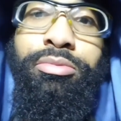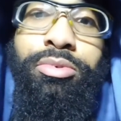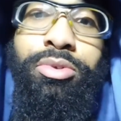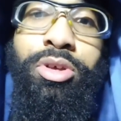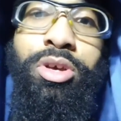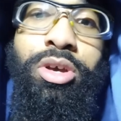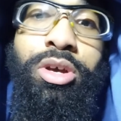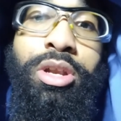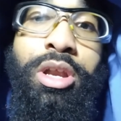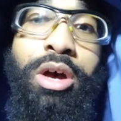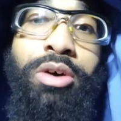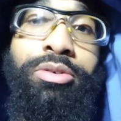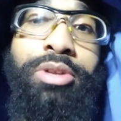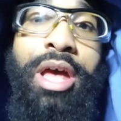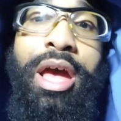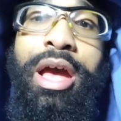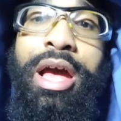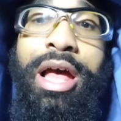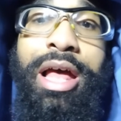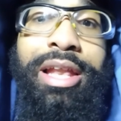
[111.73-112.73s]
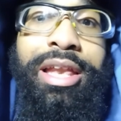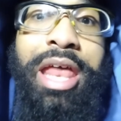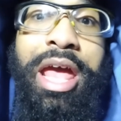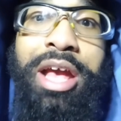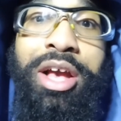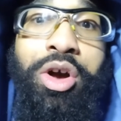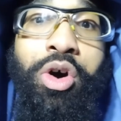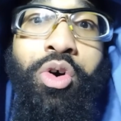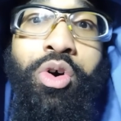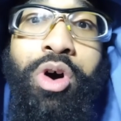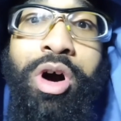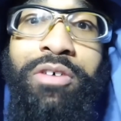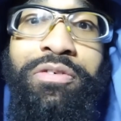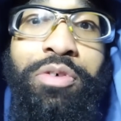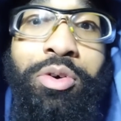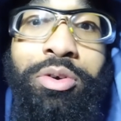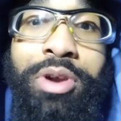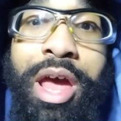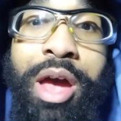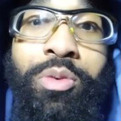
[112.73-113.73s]
You know, they uh, they go off
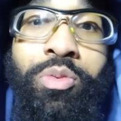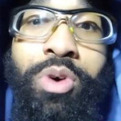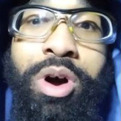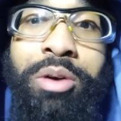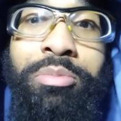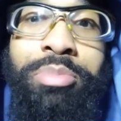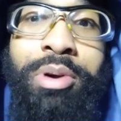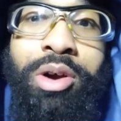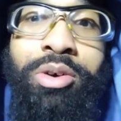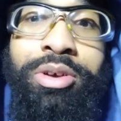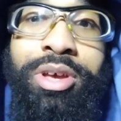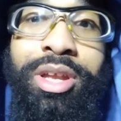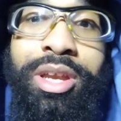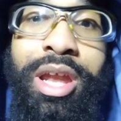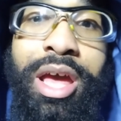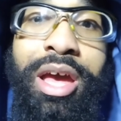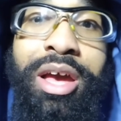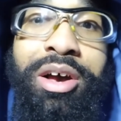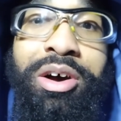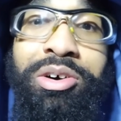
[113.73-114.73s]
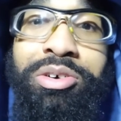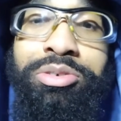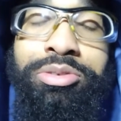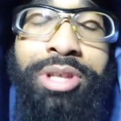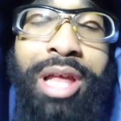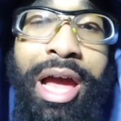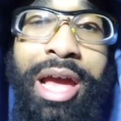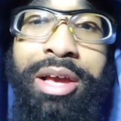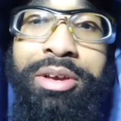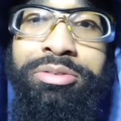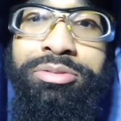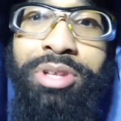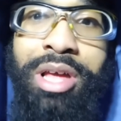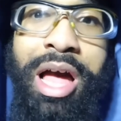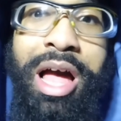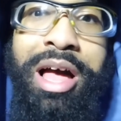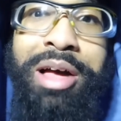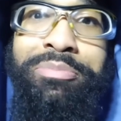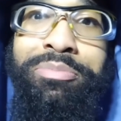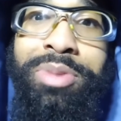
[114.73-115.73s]
on that one broken nail. Like,
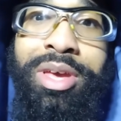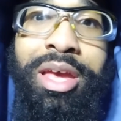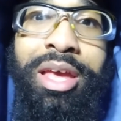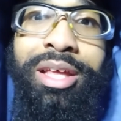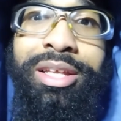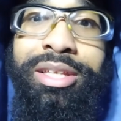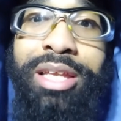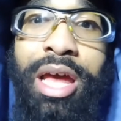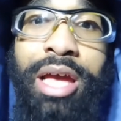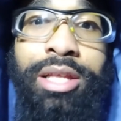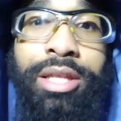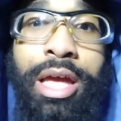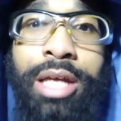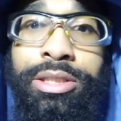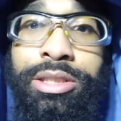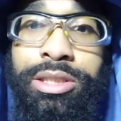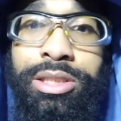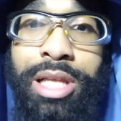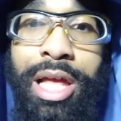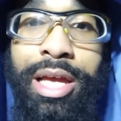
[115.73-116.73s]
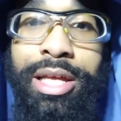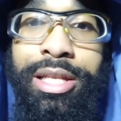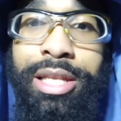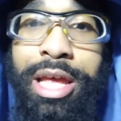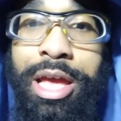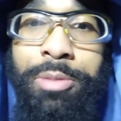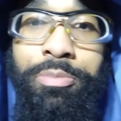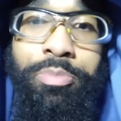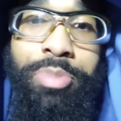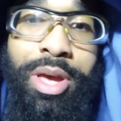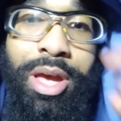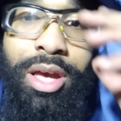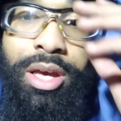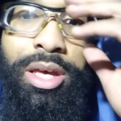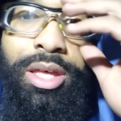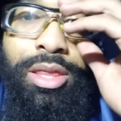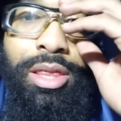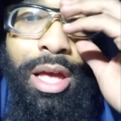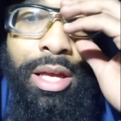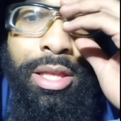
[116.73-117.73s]
I mean, they they just like nitpick.
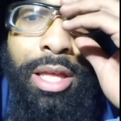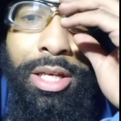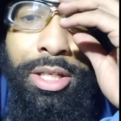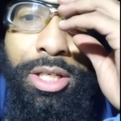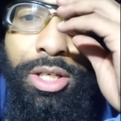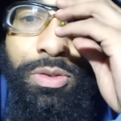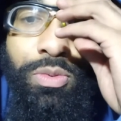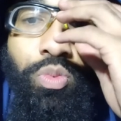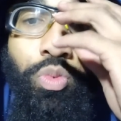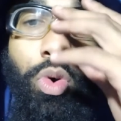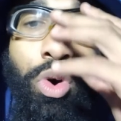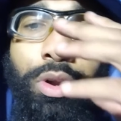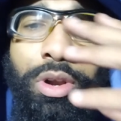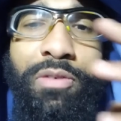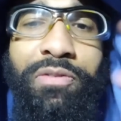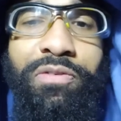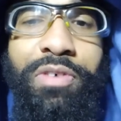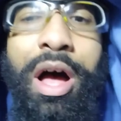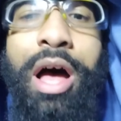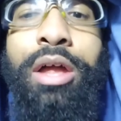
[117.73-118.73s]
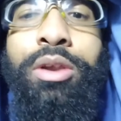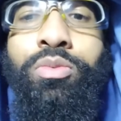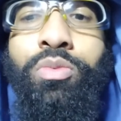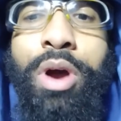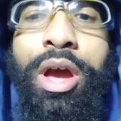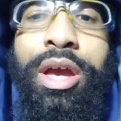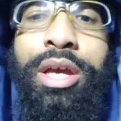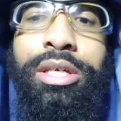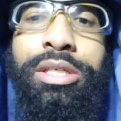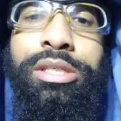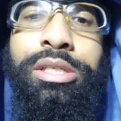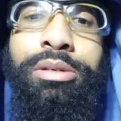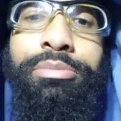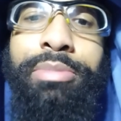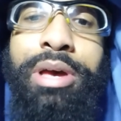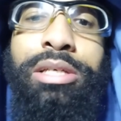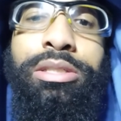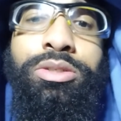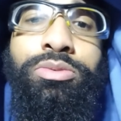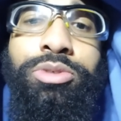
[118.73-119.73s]
It's like they just want to find ways to
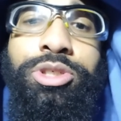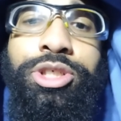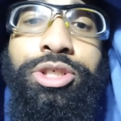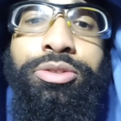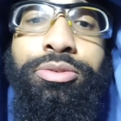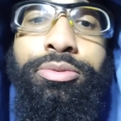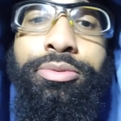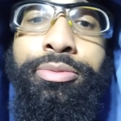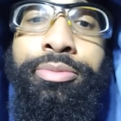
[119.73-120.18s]
mess with you.